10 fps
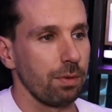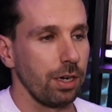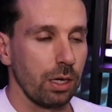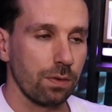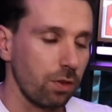
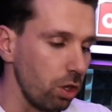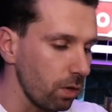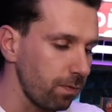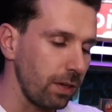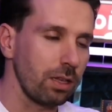Now, if you
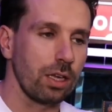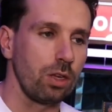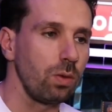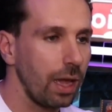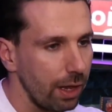feel like you
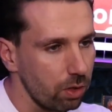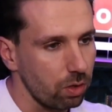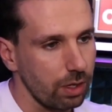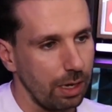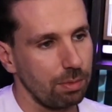cannot go
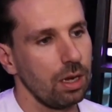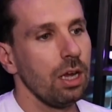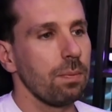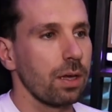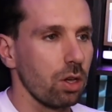on camera
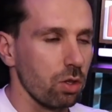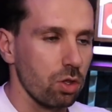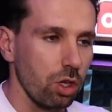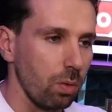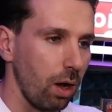because
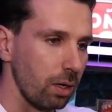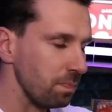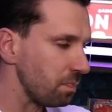you are,